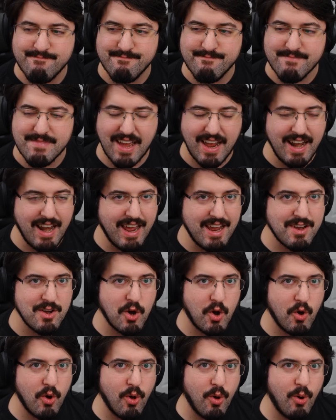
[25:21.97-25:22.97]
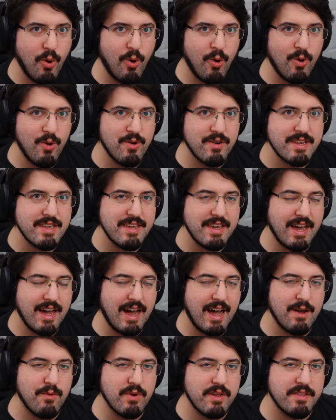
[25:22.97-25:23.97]
I like gold. Yeah,
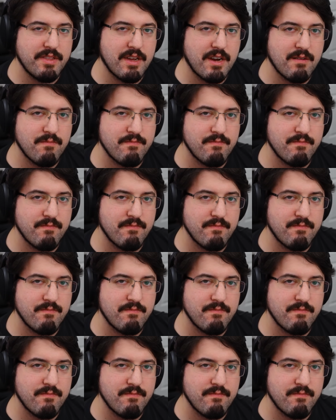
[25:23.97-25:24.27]
I went there.